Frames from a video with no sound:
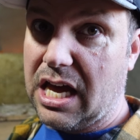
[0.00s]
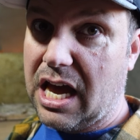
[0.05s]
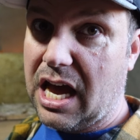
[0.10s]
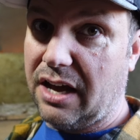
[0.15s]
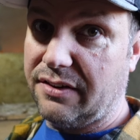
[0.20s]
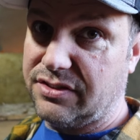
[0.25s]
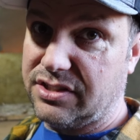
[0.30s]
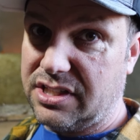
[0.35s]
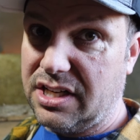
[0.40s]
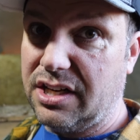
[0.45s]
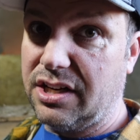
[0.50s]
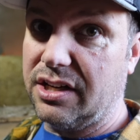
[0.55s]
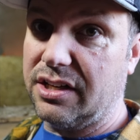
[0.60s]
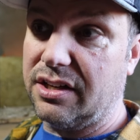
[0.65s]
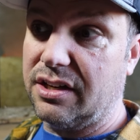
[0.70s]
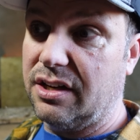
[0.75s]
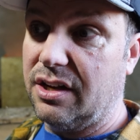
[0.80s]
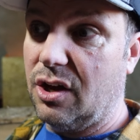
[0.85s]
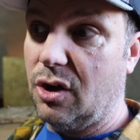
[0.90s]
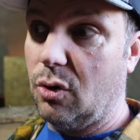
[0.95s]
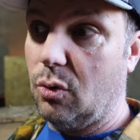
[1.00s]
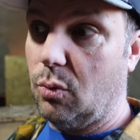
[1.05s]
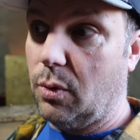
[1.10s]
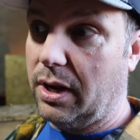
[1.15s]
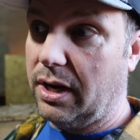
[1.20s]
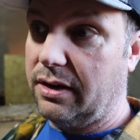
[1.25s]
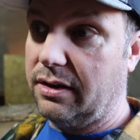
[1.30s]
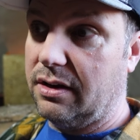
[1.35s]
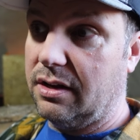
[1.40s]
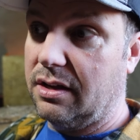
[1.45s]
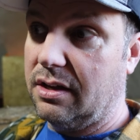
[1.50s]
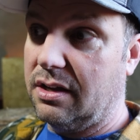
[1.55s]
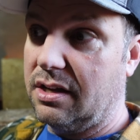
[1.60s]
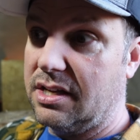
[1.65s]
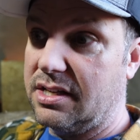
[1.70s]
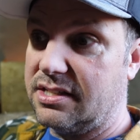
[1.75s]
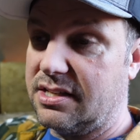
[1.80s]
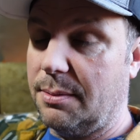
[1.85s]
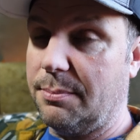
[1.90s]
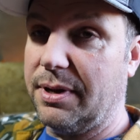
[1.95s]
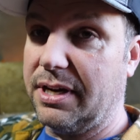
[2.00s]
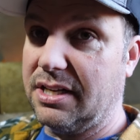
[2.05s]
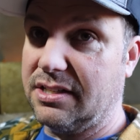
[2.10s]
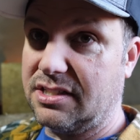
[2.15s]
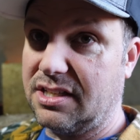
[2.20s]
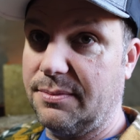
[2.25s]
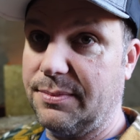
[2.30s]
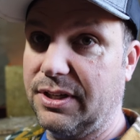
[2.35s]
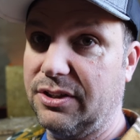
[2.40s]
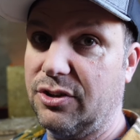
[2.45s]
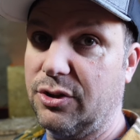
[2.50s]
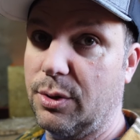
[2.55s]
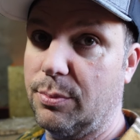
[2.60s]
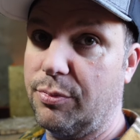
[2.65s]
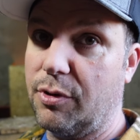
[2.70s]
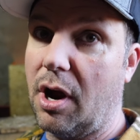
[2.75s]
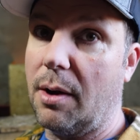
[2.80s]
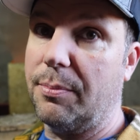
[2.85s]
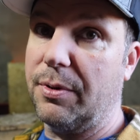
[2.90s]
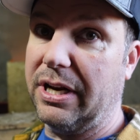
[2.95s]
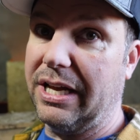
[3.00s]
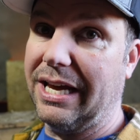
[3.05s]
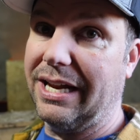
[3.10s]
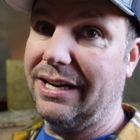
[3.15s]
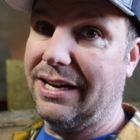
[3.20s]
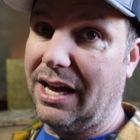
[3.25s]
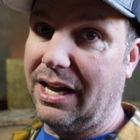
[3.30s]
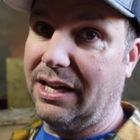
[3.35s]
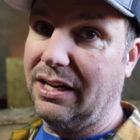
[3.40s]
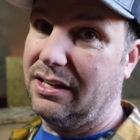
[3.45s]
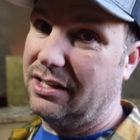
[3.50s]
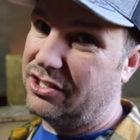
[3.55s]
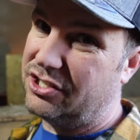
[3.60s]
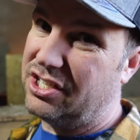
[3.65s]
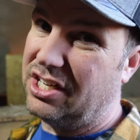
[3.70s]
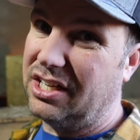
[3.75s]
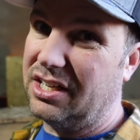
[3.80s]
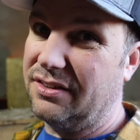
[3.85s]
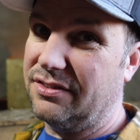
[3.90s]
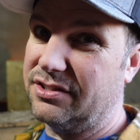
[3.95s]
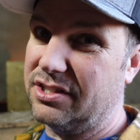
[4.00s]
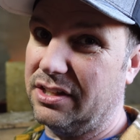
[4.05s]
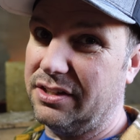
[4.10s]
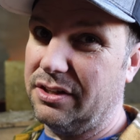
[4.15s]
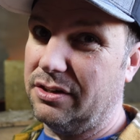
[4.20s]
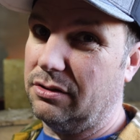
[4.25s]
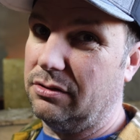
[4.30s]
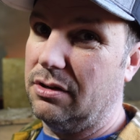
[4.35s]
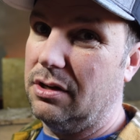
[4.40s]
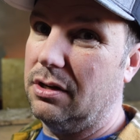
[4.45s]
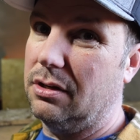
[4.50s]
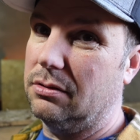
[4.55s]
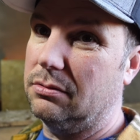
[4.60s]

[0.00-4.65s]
I've seen it when somebody's coming to the property at night and she gives a little